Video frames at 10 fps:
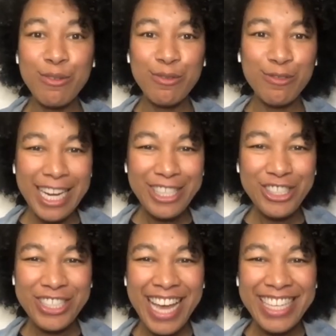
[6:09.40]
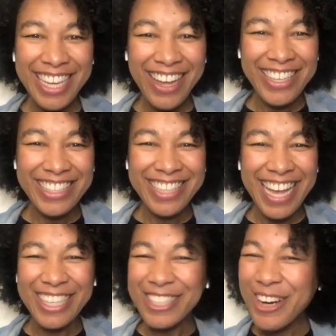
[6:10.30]
Fresh and light
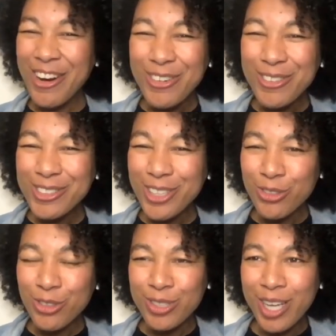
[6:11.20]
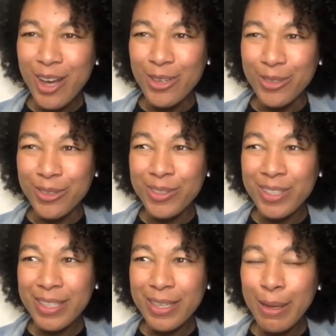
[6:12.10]
and cold on your cone,
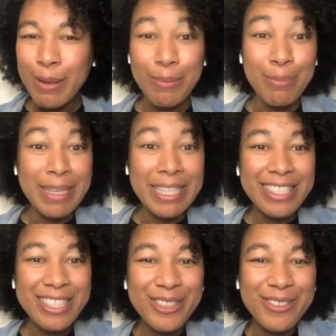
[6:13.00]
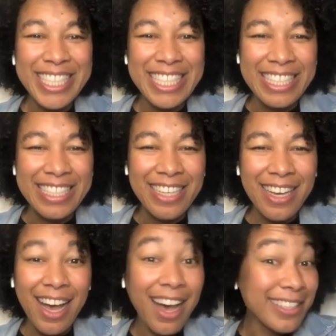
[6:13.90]
mint green
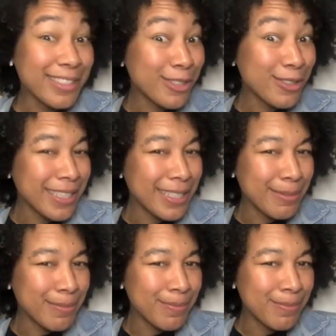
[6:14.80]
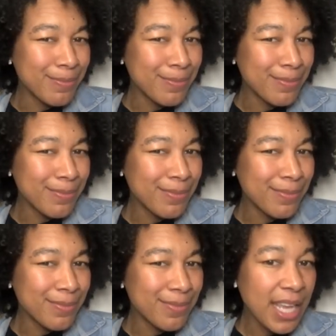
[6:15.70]
ice cream.
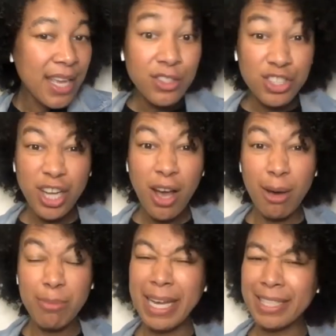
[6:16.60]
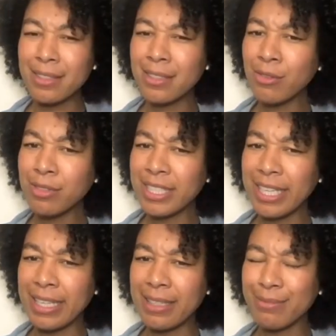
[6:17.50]
Sharp and
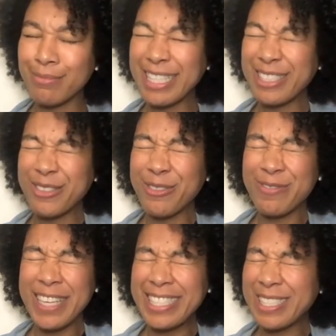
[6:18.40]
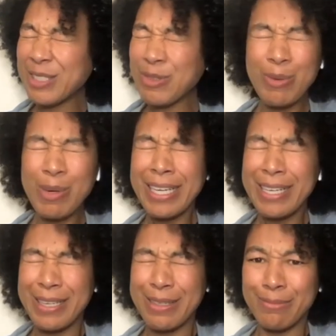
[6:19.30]
salty makes your face
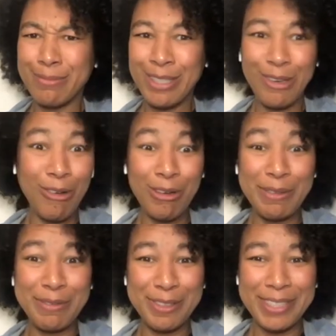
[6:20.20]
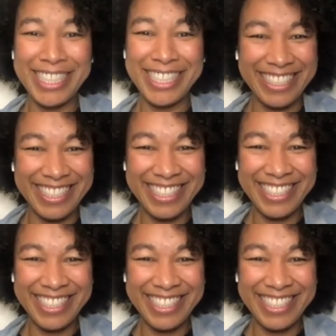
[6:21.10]
squirm, olive green.